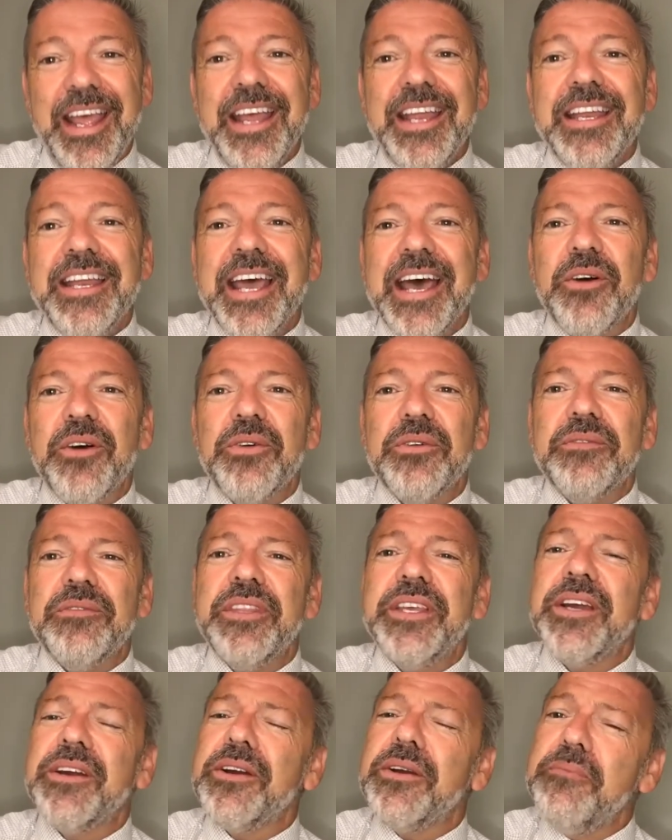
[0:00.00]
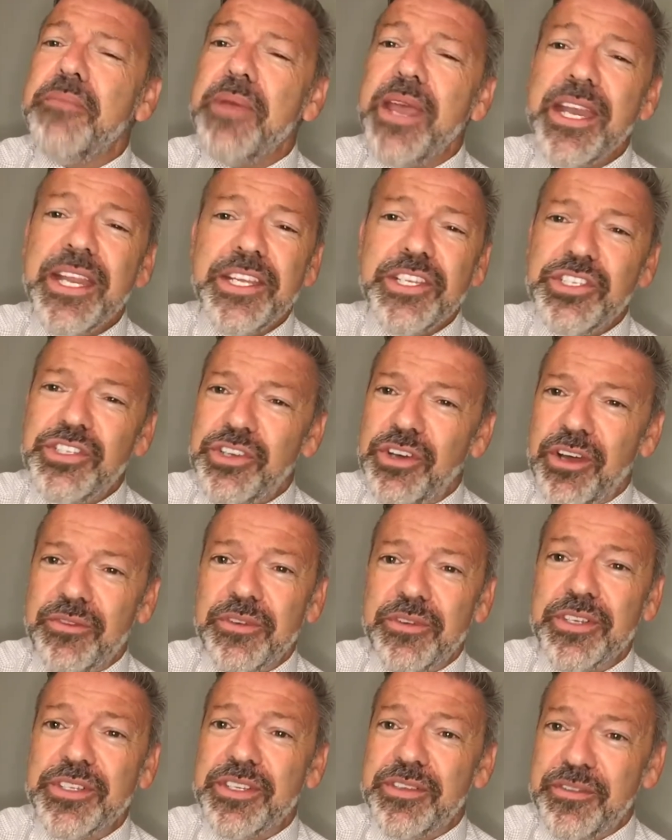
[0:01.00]
Now, there are many
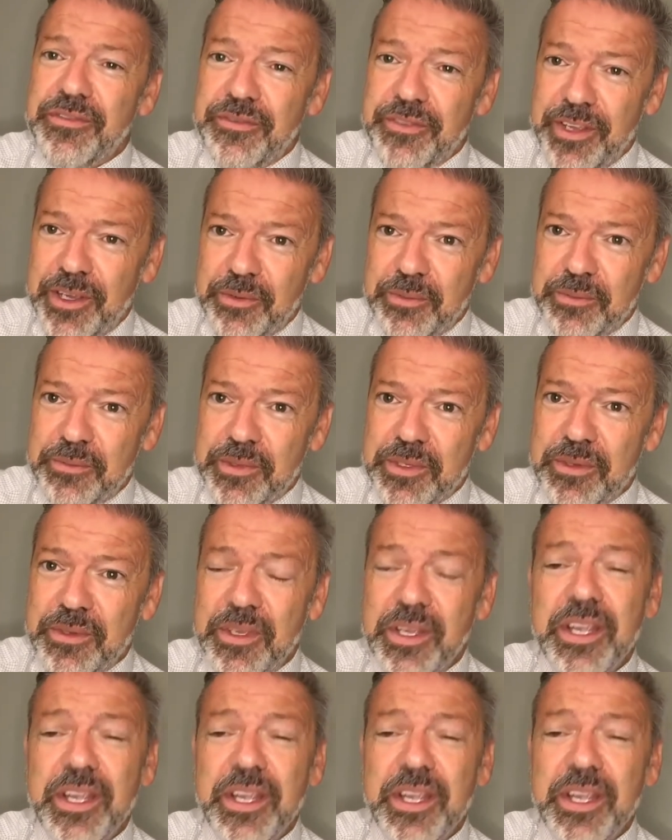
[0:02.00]
genres of films.